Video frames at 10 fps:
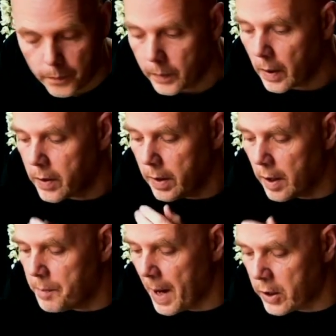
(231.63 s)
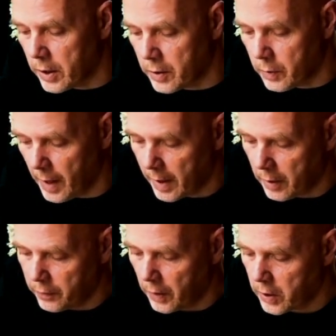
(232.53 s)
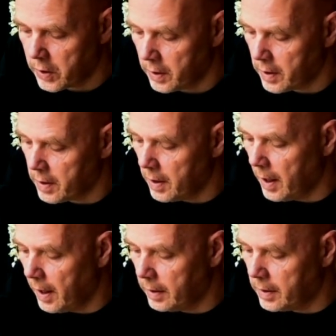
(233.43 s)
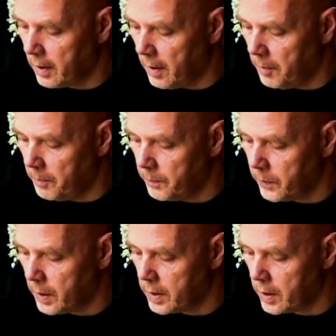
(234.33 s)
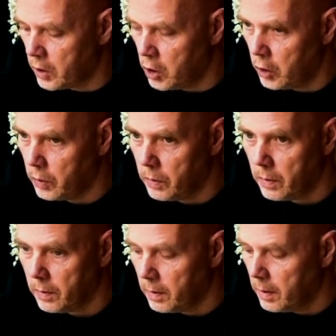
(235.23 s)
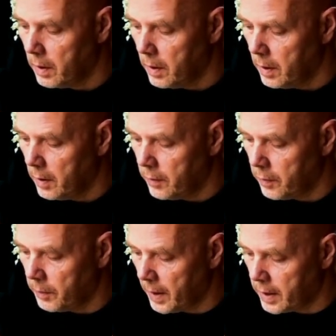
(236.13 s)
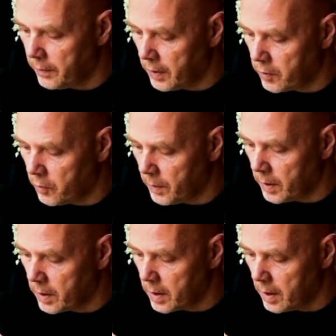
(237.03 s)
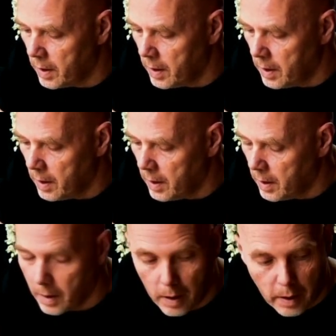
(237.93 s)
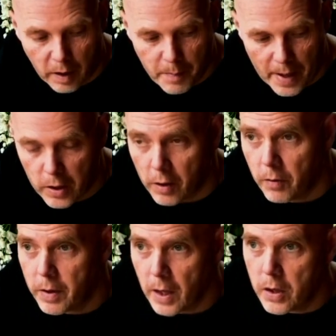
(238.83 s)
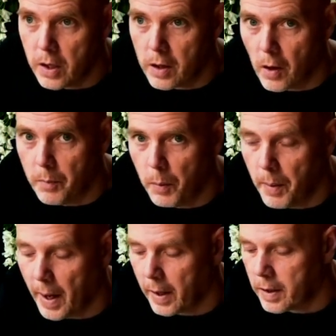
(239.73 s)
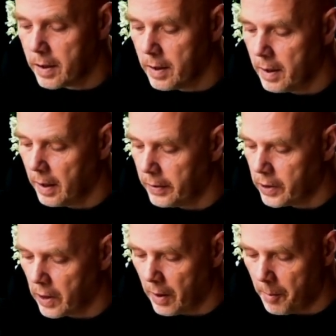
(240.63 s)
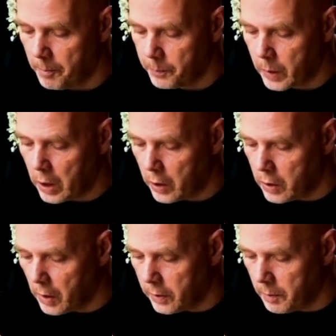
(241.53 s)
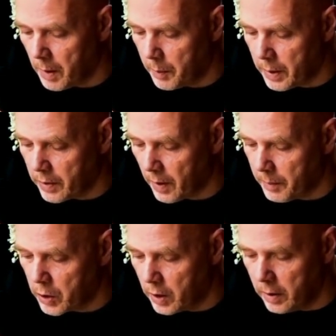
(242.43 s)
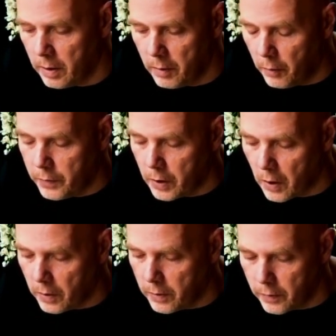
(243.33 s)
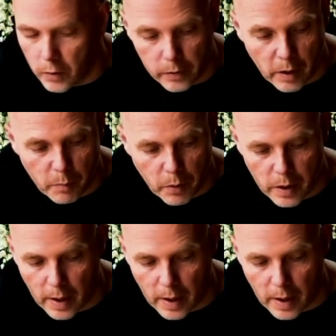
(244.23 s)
So the expansion is called Echo Versions, and this is new from Native Instruments. And expansions are essentially sample packs, and you know, you load them up inside Maschine and off you go. You've got these preset